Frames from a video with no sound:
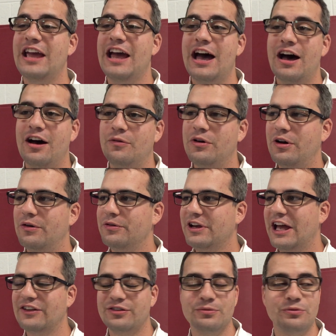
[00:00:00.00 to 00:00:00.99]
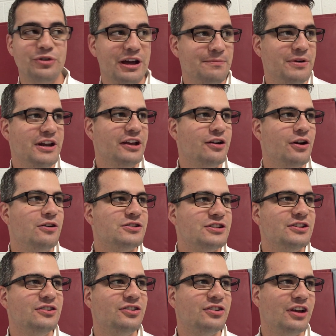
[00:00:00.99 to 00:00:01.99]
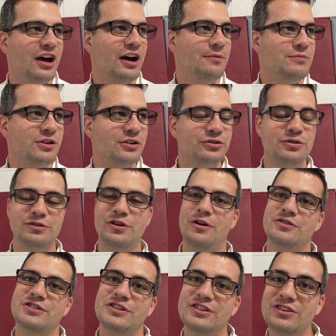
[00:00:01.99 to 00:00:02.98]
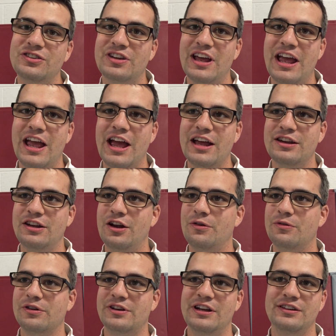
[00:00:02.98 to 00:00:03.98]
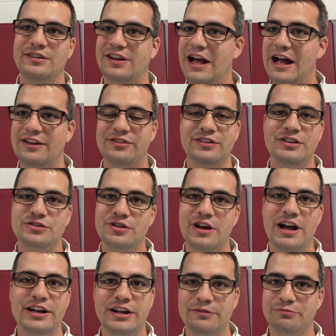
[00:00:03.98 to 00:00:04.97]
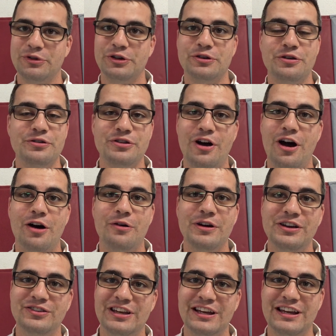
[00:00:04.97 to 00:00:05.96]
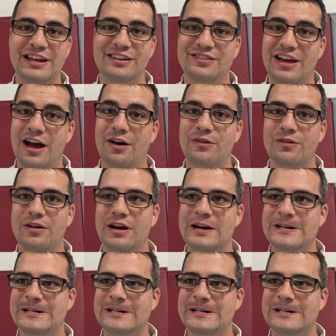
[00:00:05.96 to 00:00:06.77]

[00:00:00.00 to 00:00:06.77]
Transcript: Yeah, well, we got some great biddy coaches, uh, middle school coaches, and you know we're con constantly trying to recruit in the hallways, get kids out.